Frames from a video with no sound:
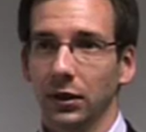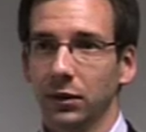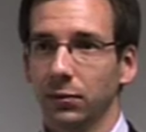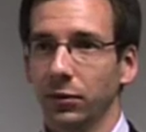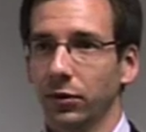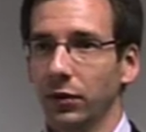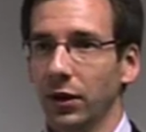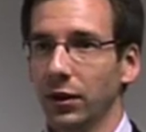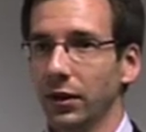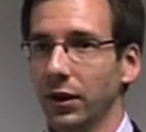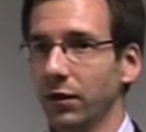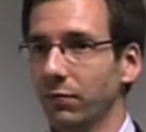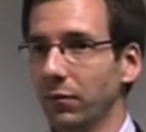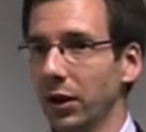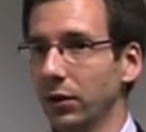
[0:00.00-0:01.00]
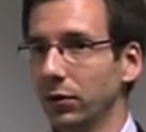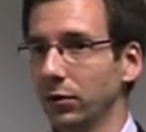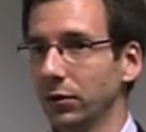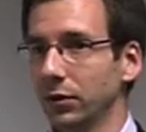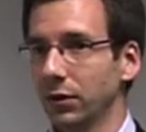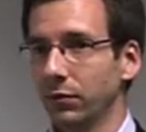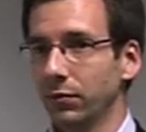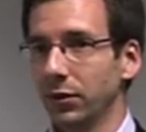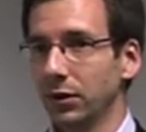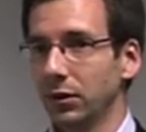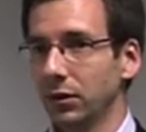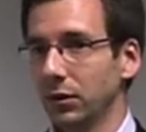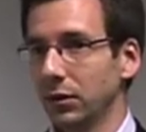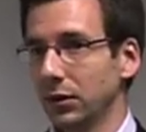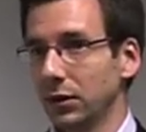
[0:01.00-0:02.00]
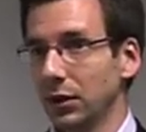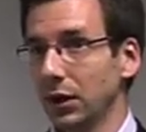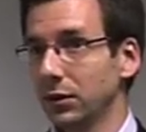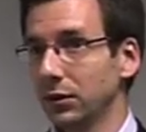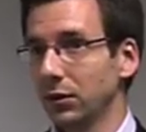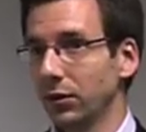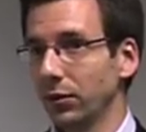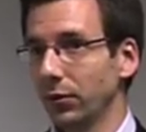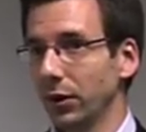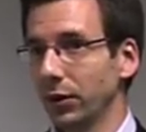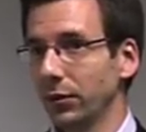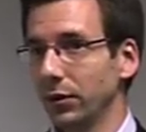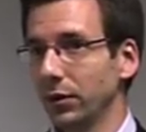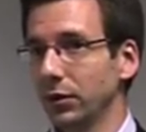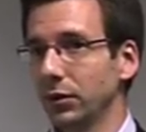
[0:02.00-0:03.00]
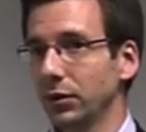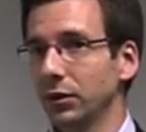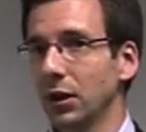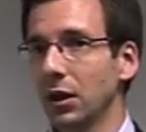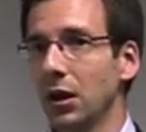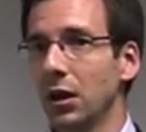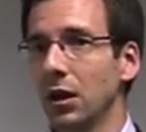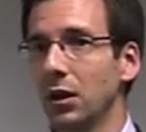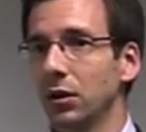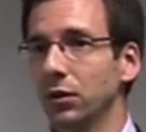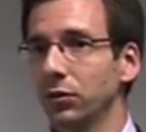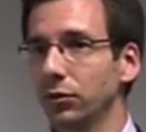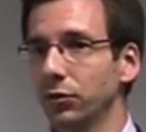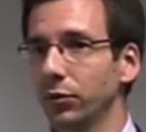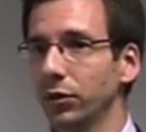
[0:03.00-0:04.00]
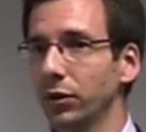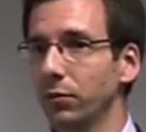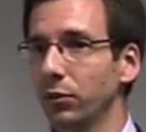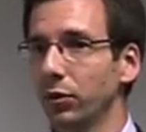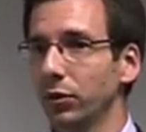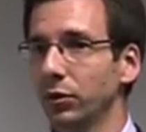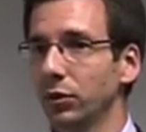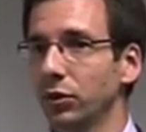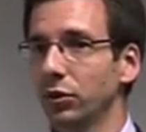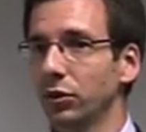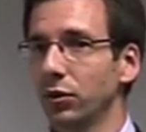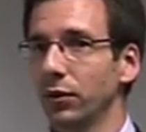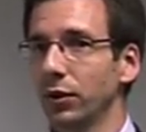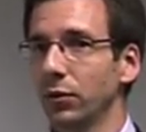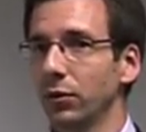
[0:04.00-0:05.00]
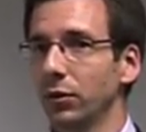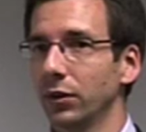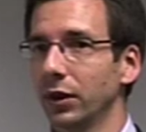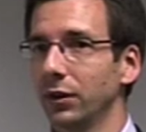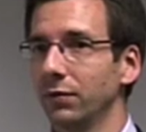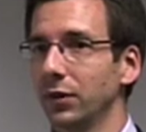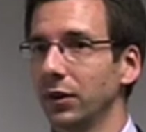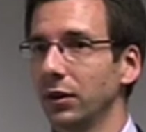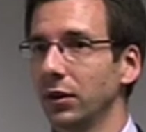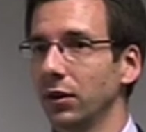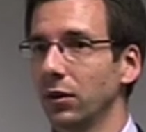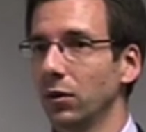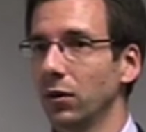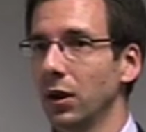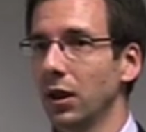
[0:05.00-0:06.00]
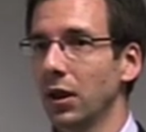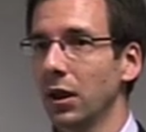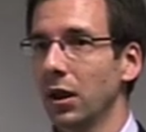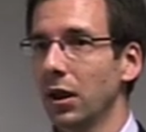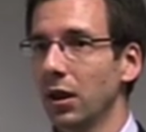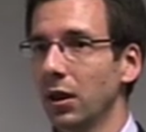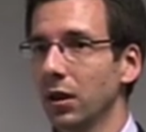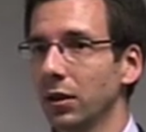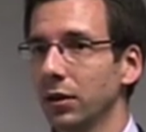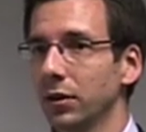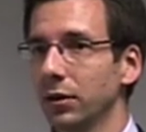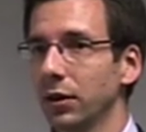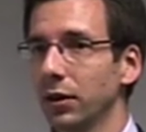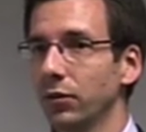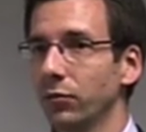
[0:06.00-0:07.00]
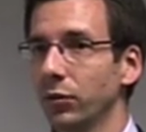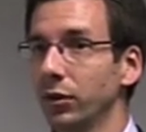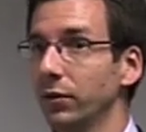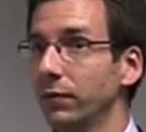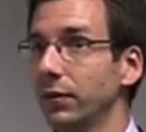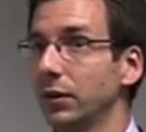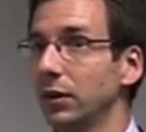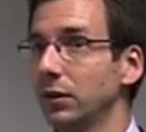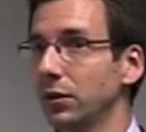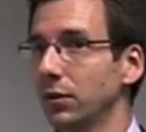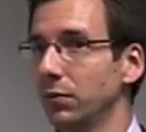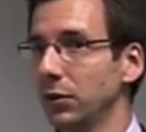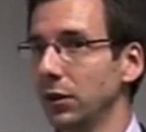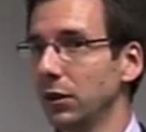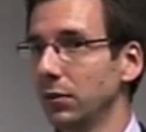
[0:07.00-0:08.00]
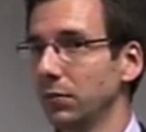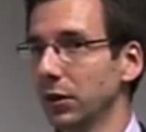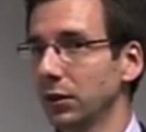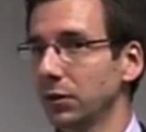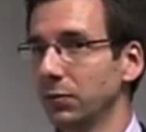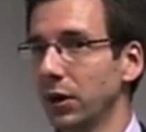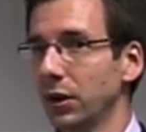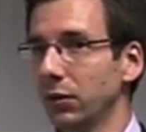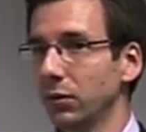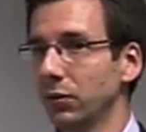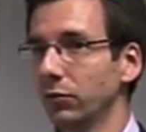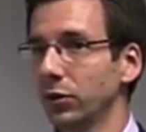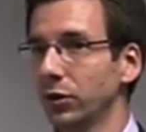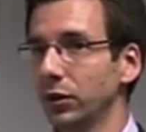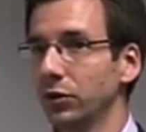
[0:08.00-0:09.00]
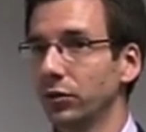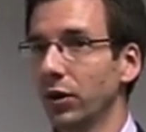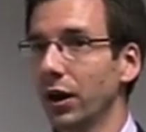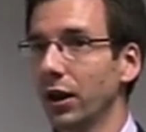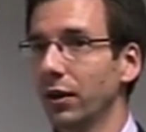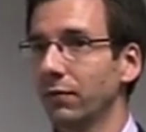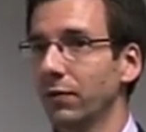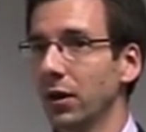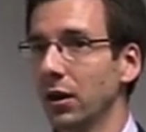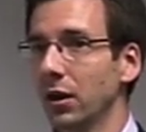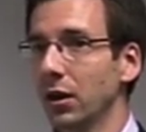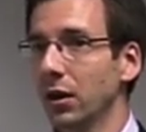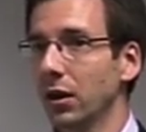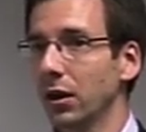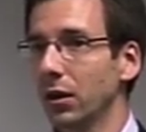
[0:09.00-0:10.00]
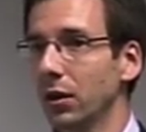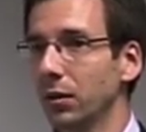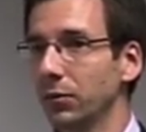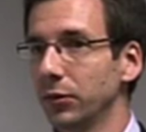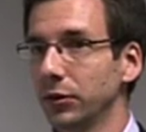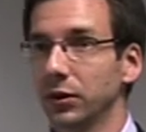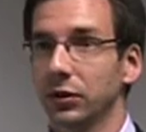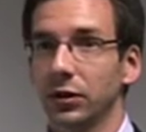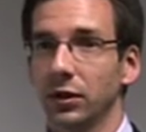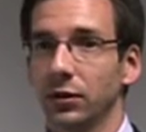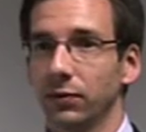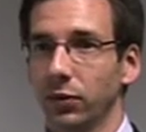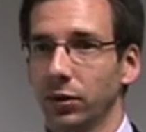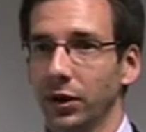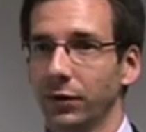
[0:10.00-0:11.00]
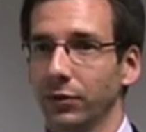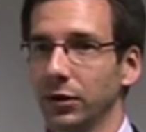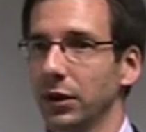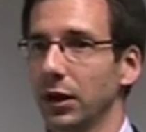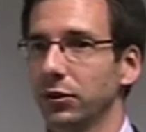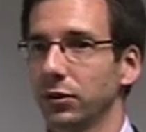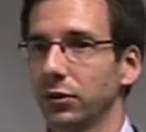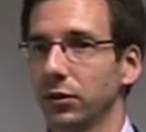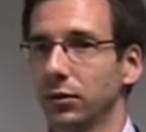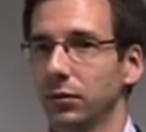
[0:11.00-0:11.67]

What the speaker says: It's been around, they have models that have been tested throughout the years. So it's really important to show that online video can really fit into the media mix model and really drive success for an advertiser.